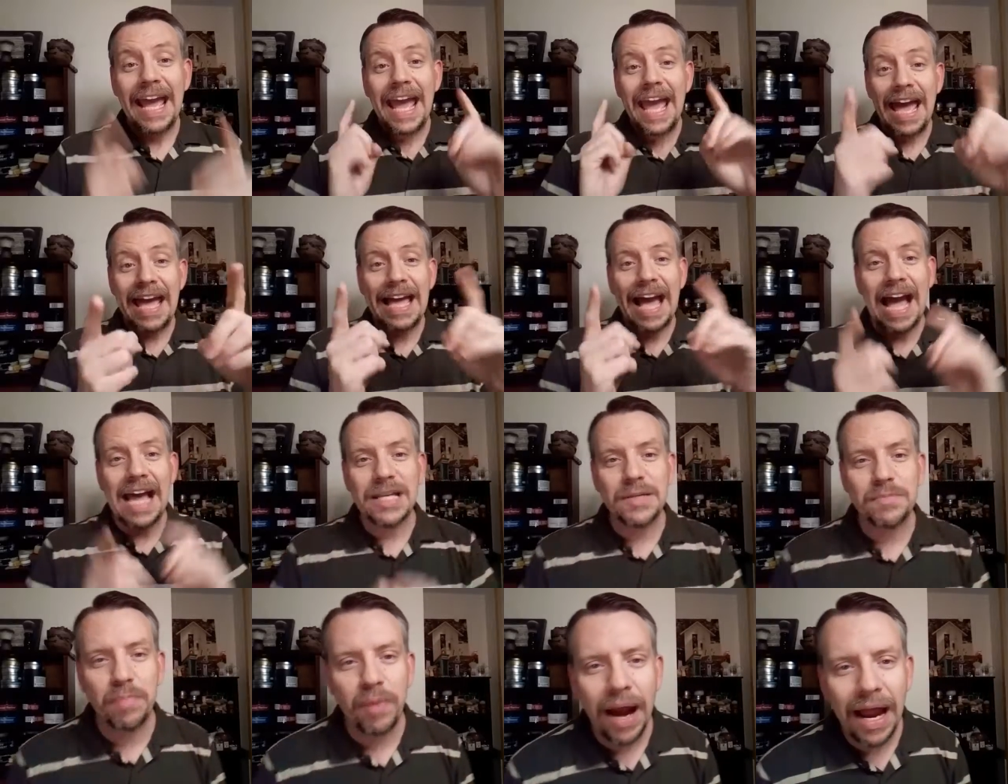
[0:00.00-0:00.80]
Hey
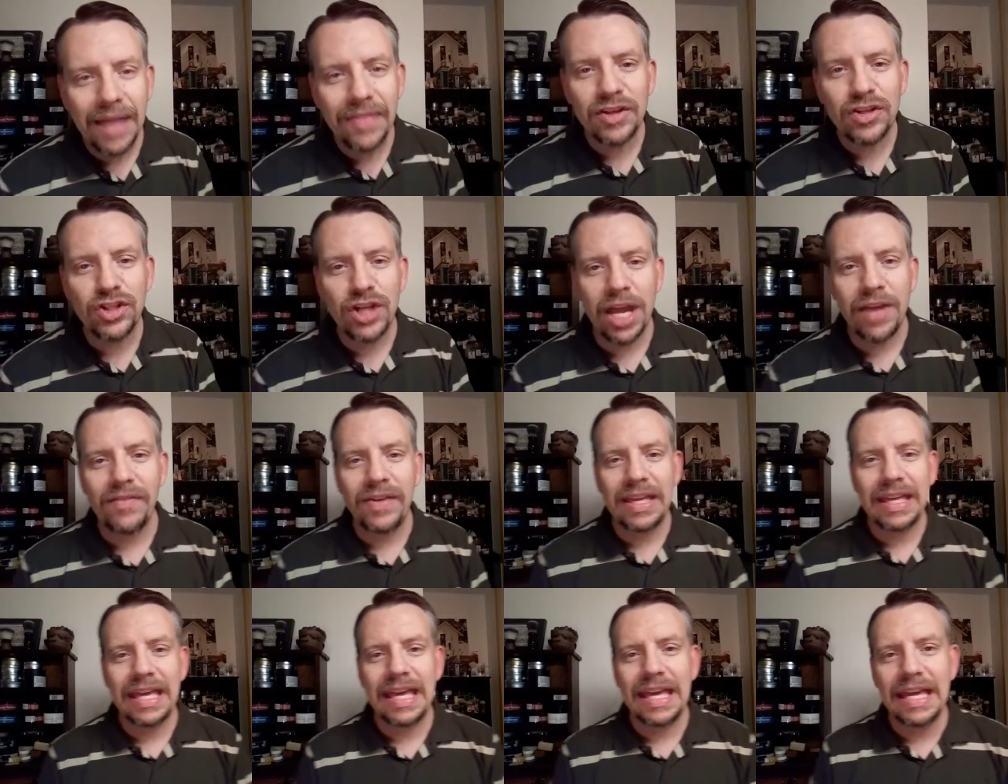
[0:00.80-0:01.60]
guys, Brian the
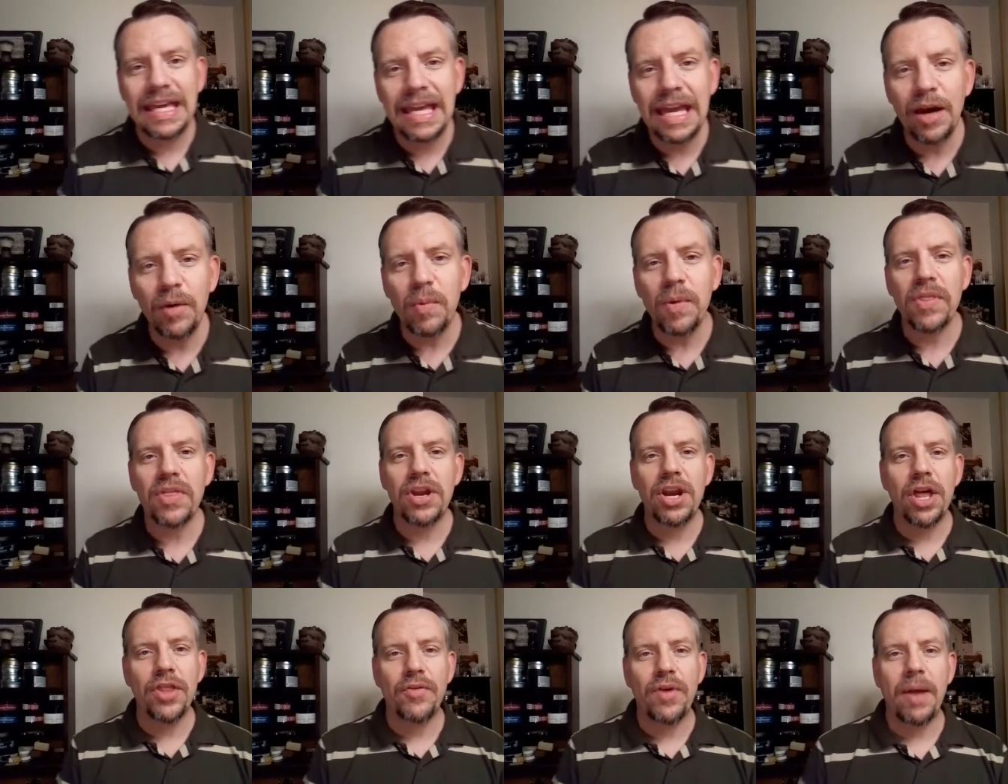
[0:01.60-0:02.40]
Shaving Geek here with
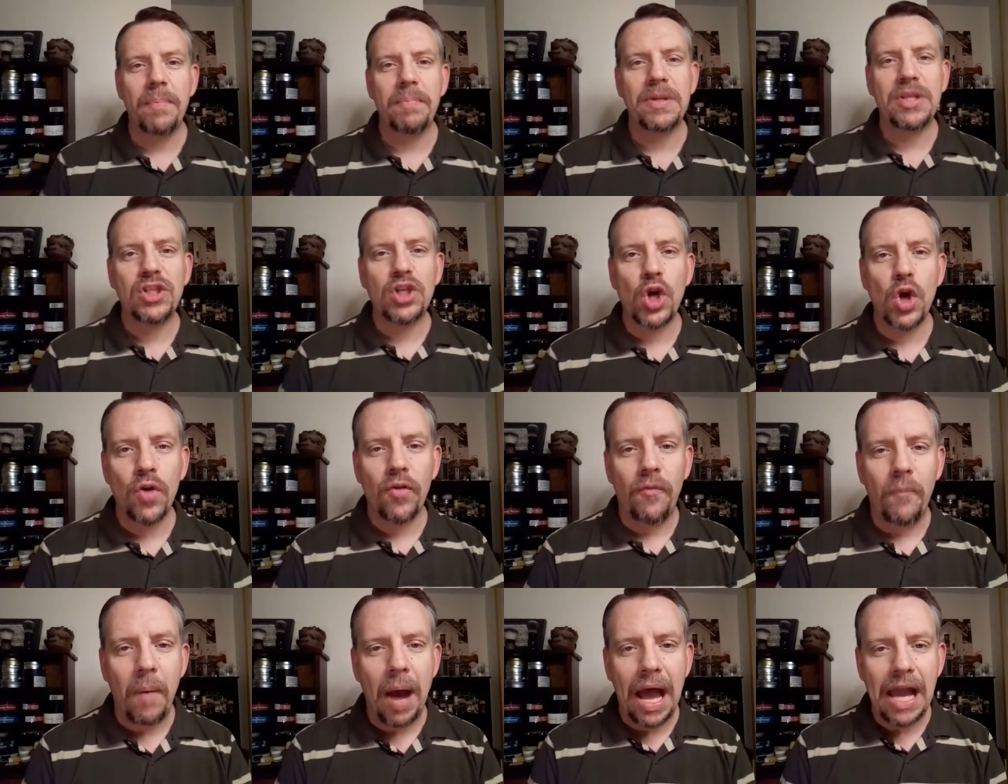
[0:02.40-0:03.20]
another episode
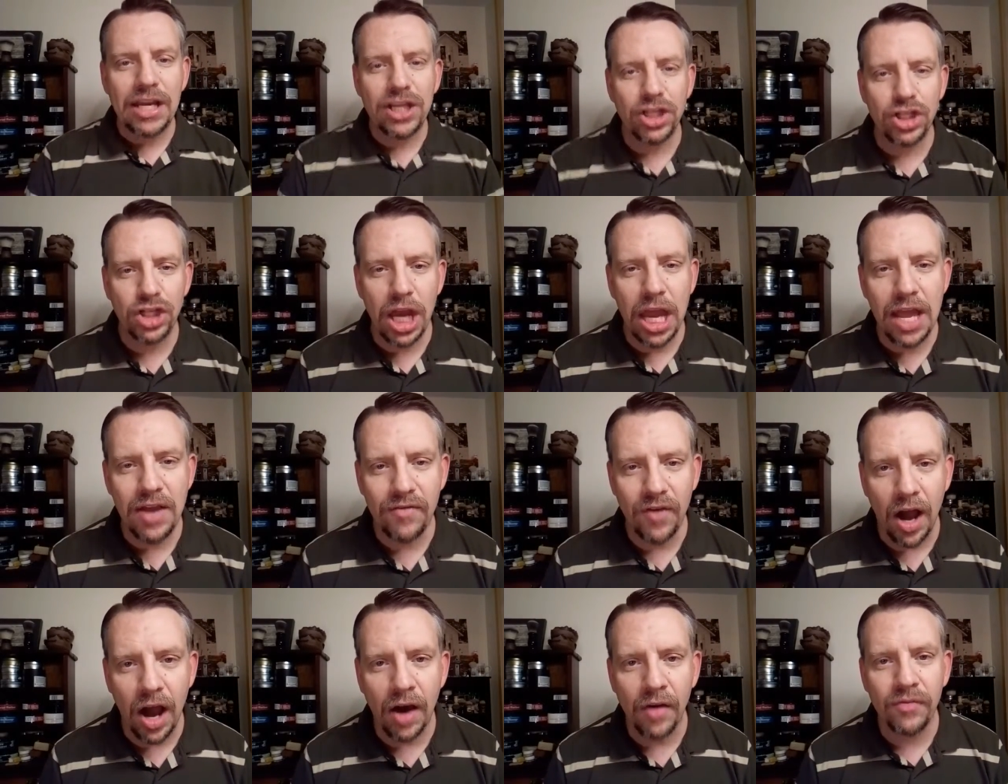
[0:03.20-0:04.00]
of My
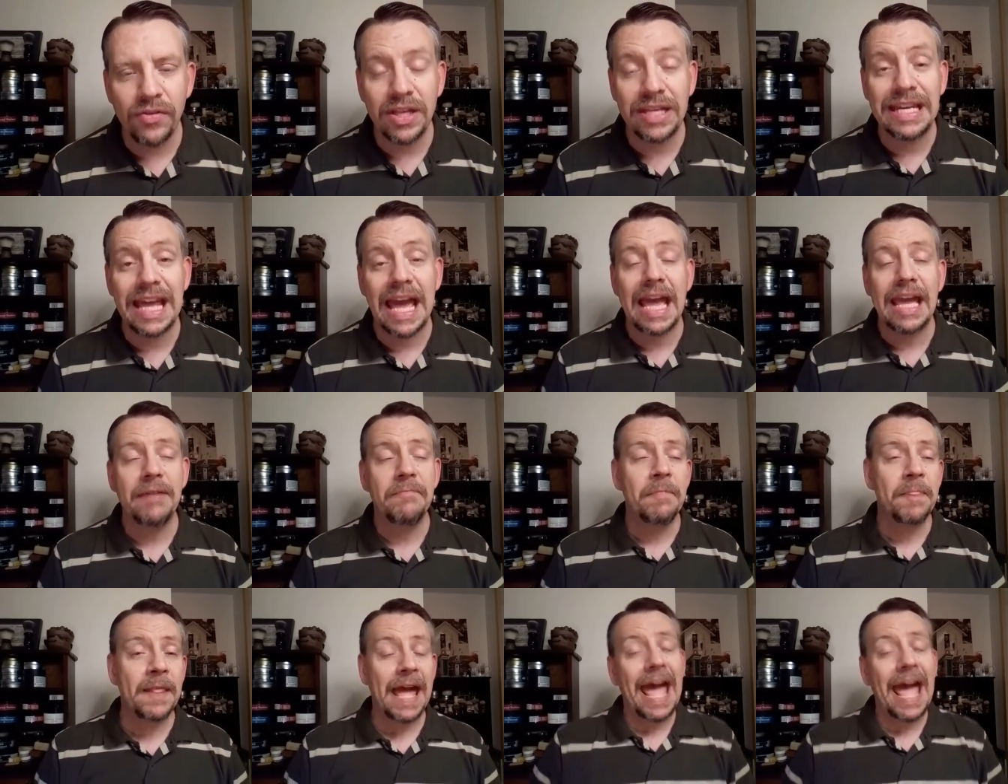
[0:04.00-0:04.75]
Shave of the Day.